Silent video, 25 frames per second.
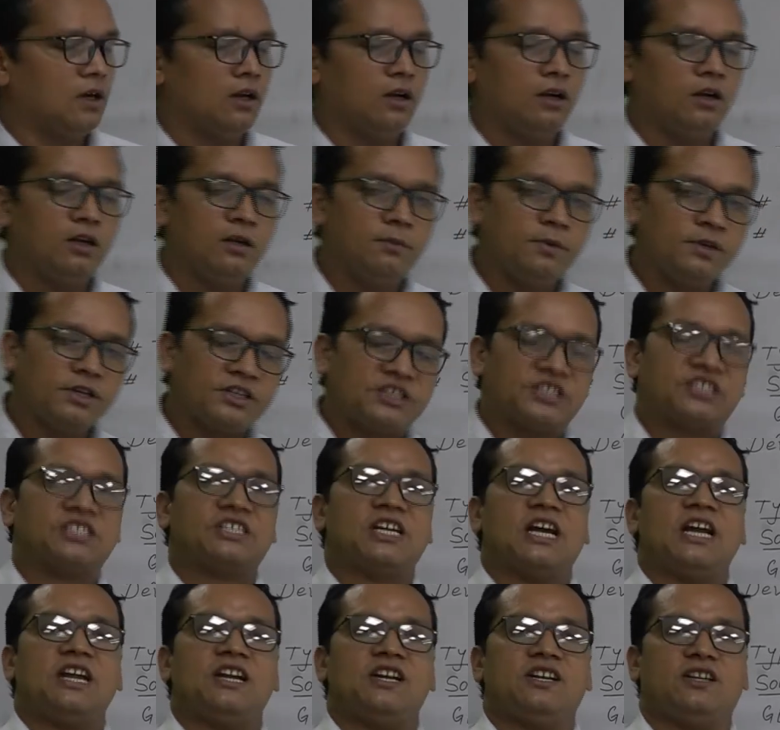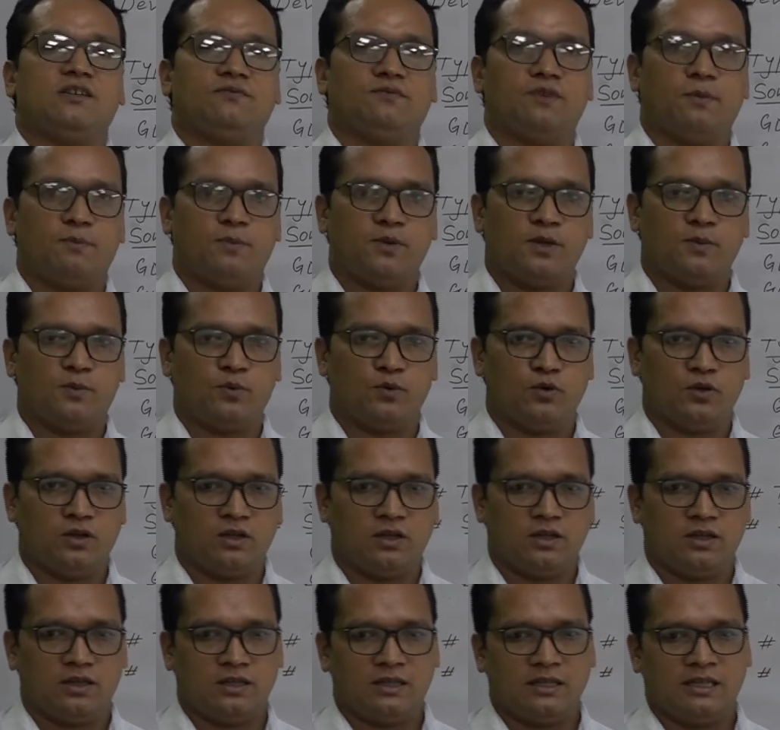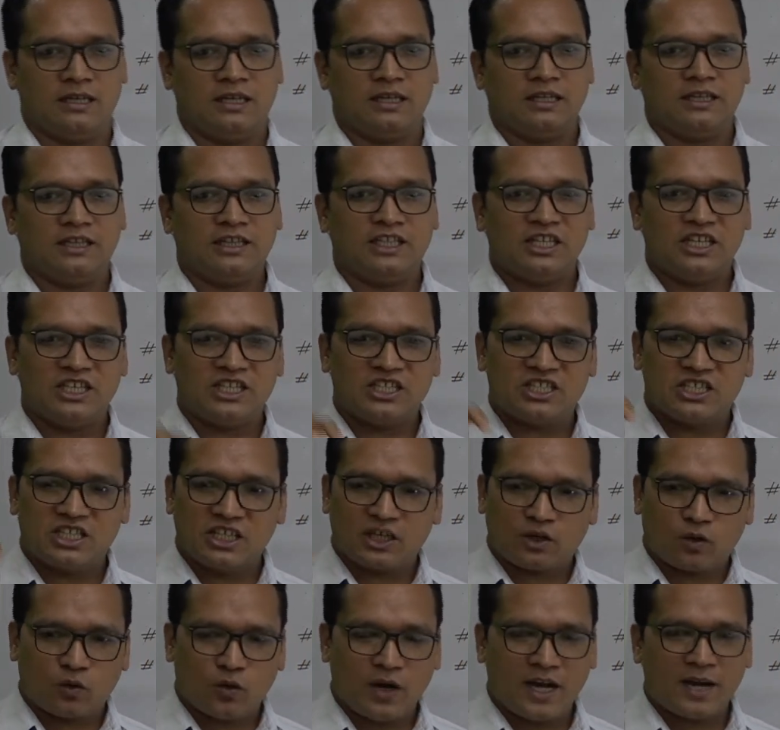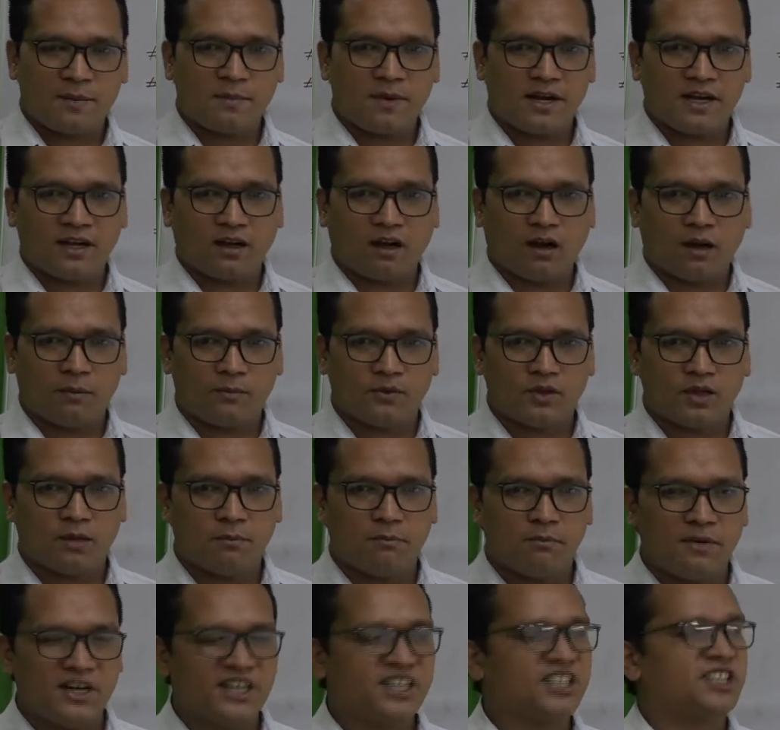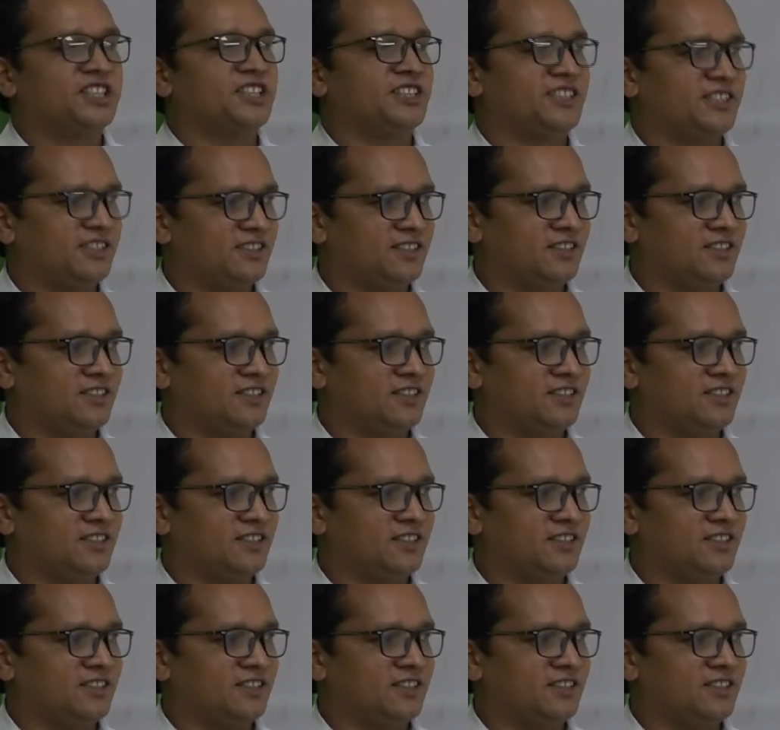living standard of the people, there is requirement of the money.